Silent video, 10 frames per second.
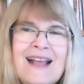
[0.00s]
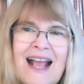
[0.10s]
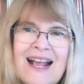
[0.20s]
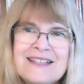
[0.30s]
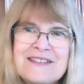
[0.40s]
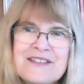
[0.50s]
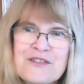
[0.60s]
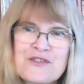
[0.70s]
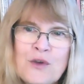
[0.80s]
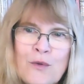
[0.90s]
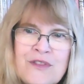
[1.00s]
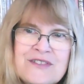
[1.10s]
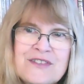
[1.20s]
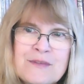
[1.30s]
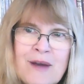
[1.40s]
And so
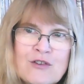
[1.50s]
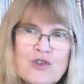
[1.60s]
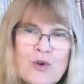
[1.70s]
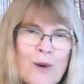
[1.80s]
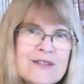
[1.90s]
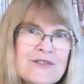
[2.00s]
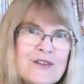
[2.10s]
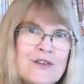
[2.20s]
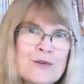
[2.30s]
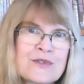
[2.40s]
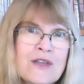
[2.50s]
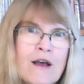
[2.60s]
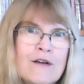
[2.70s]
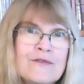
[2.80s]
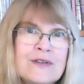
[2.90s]
this is about trusting
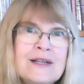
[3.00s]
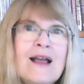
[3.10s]
yourself,